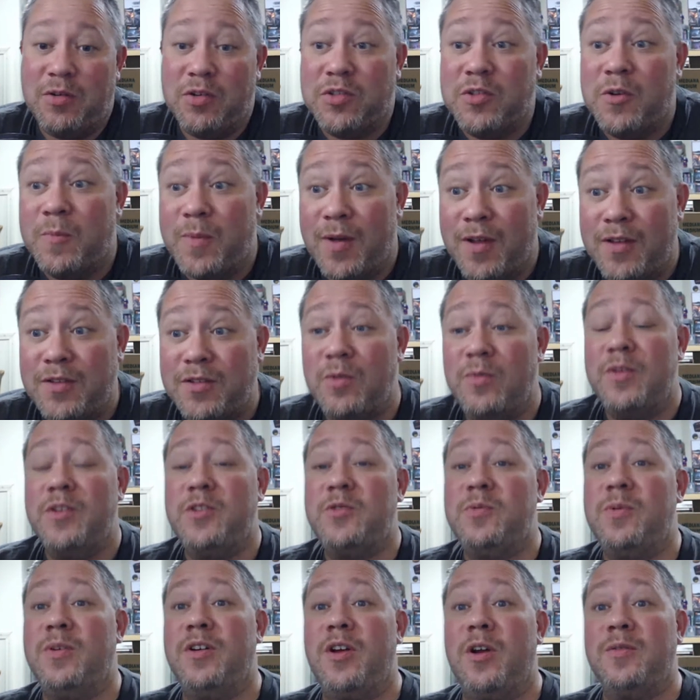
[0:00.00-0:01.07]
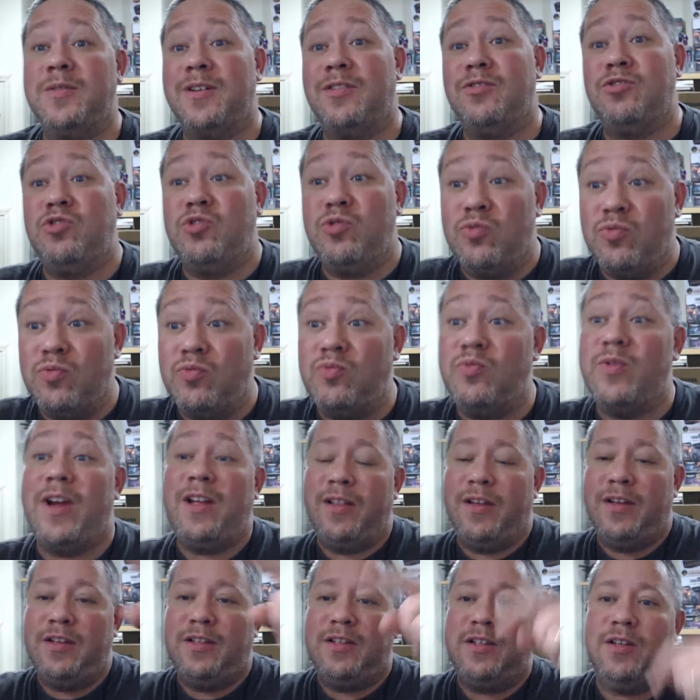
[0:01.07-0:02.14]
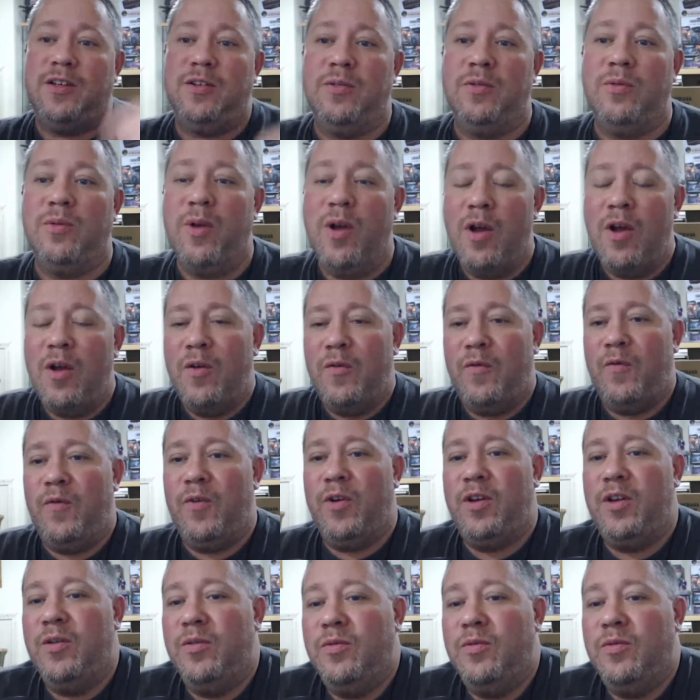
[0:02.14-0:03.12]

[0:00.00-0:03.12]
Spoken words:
So Benzo, this one goes out directly to you for you.